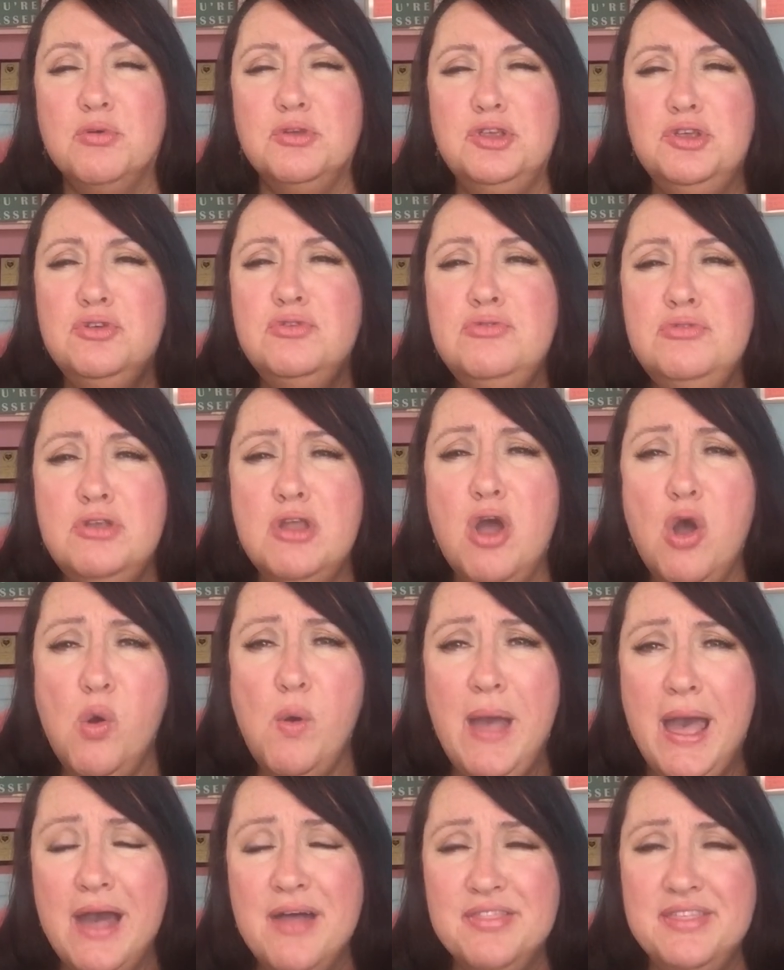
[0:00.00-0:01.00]
You
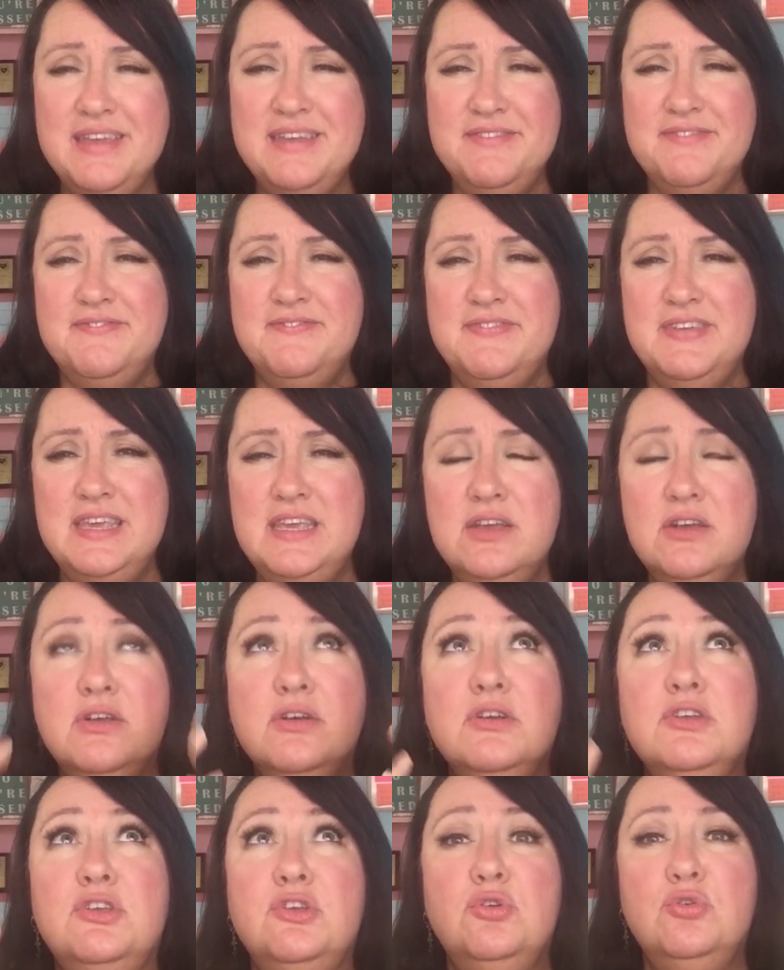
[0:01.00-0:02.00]
know how they
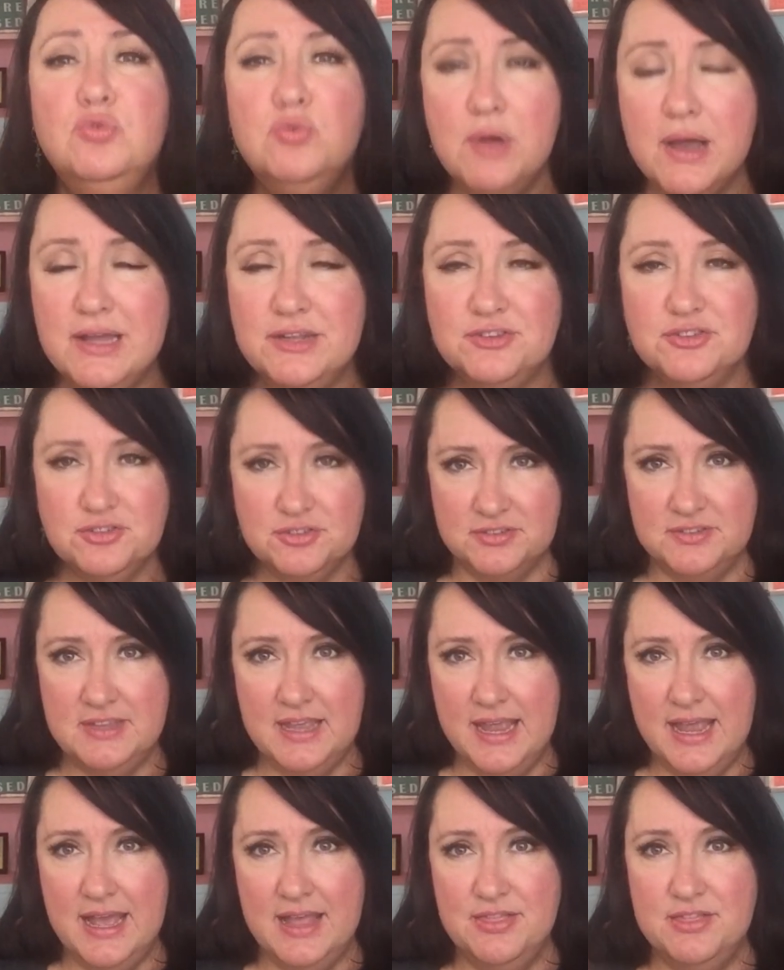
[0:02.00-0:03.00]
feel. You
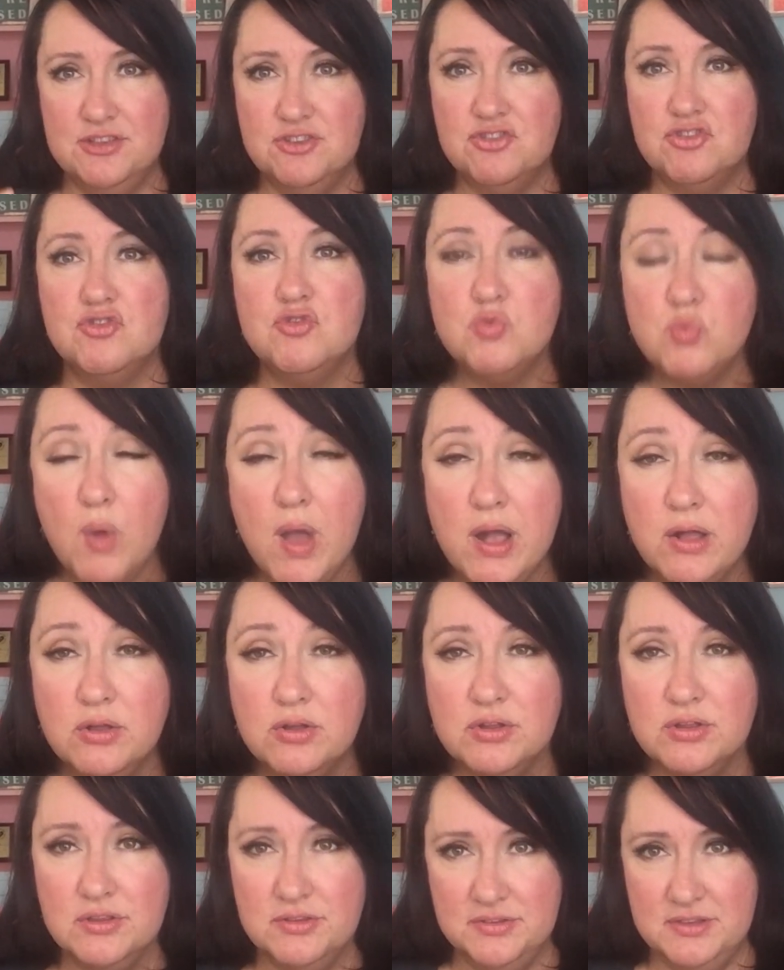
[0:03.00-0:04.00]
understand the
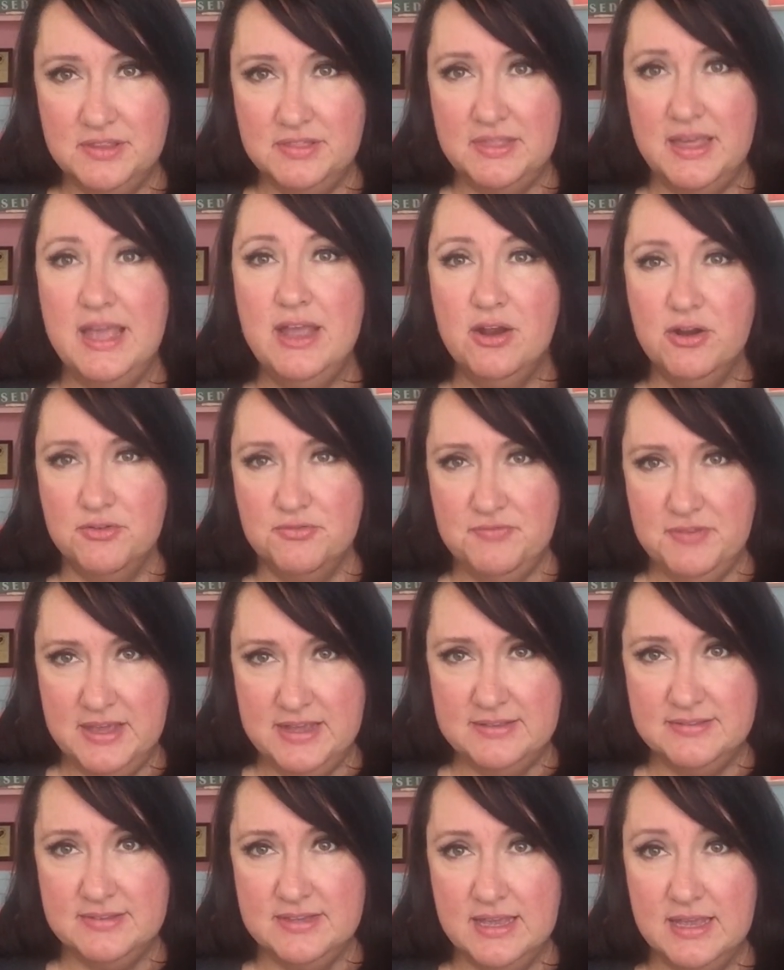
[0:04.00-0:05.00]
struggles that they are
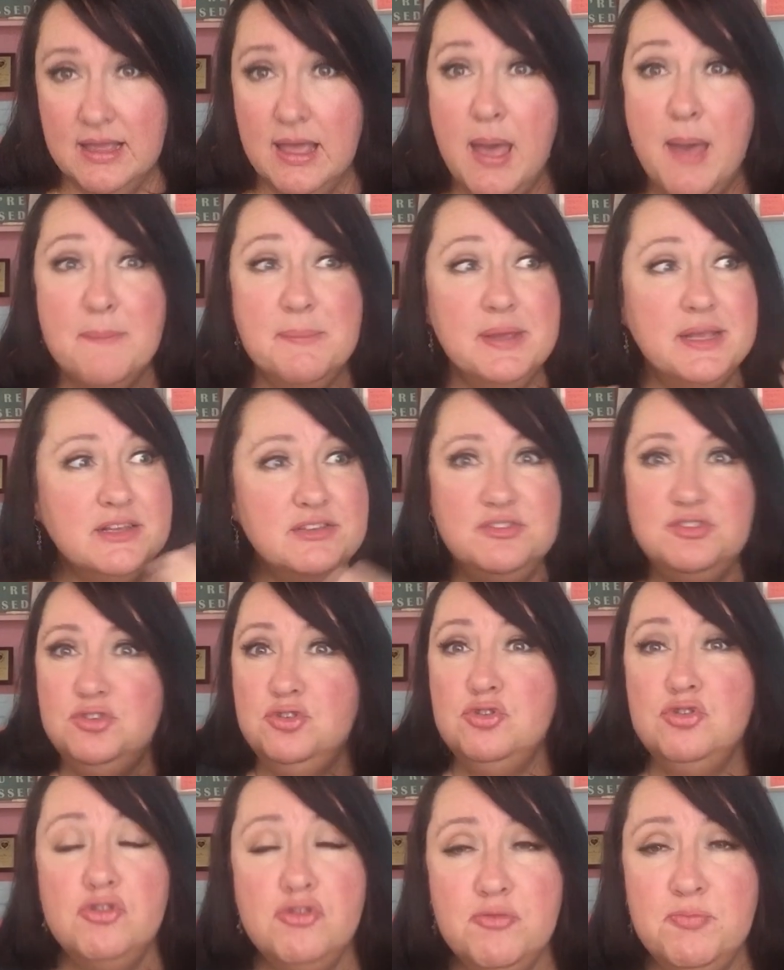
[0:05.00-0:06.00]
facing because
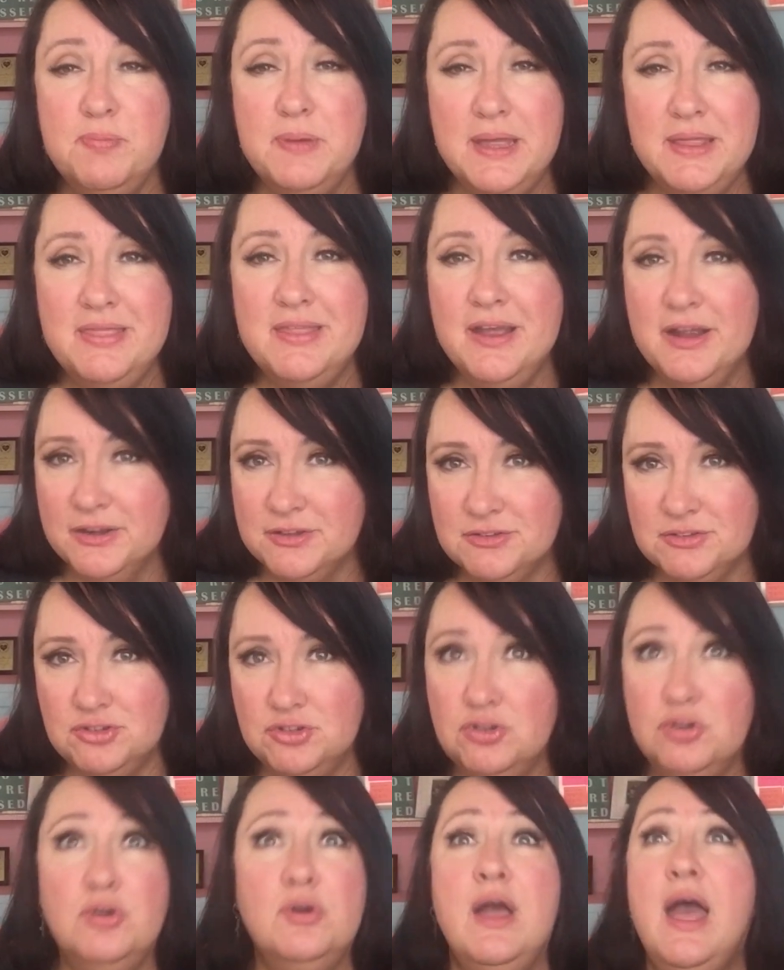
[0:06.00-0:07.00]
you've been there
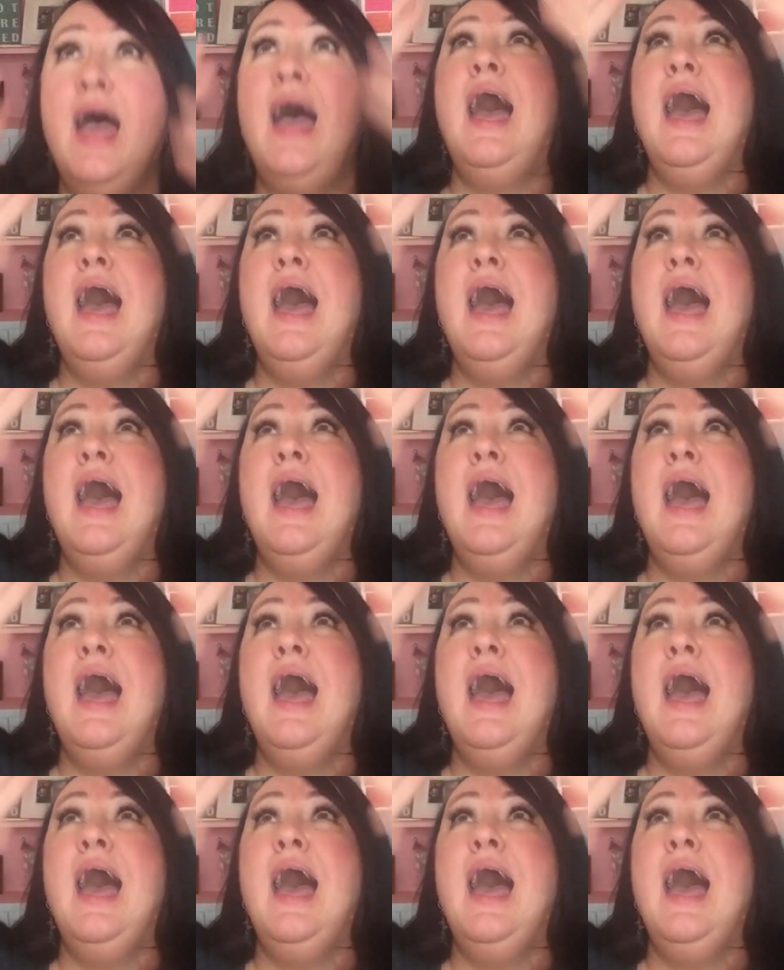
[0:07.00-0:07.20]
too.